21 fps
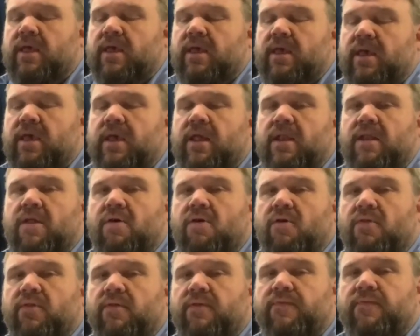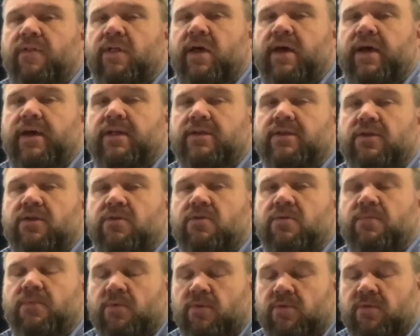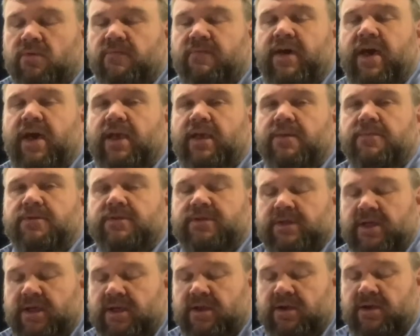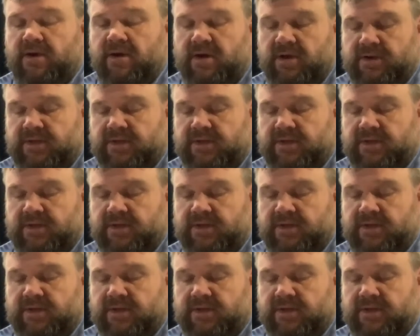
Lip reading: an on-the-fly tunable vacuum secondary.